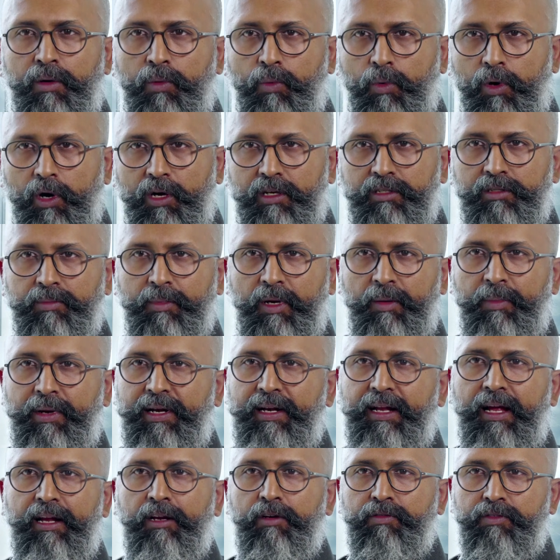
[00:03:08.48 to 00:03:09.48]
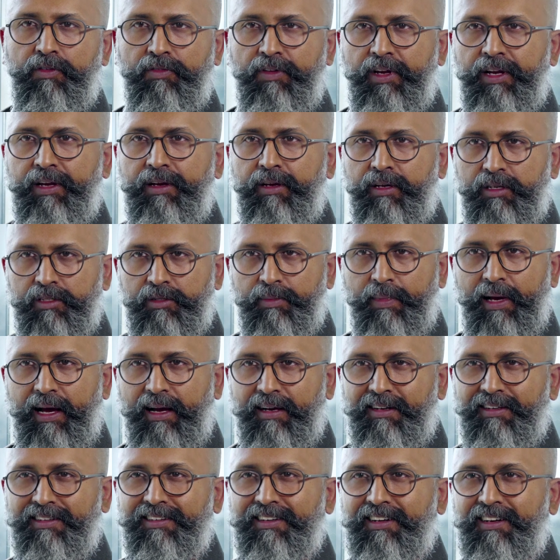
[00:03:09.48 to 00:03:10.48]
was maybe 10 or 15 years
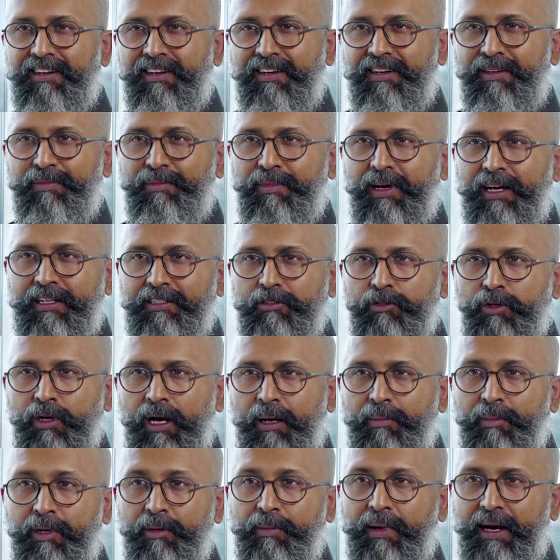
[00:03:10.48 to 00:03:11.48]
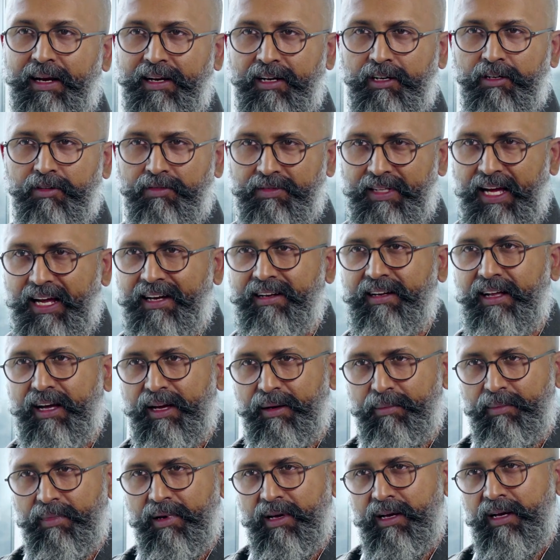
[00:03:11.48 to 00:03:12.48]
back. And so I'm reminded of that
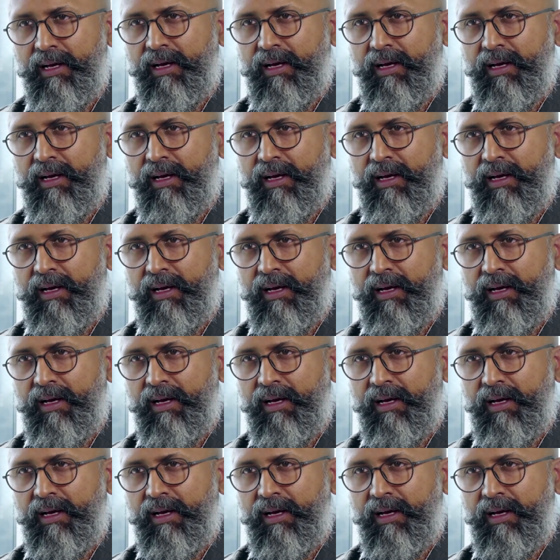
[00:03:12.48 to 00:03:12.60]
time.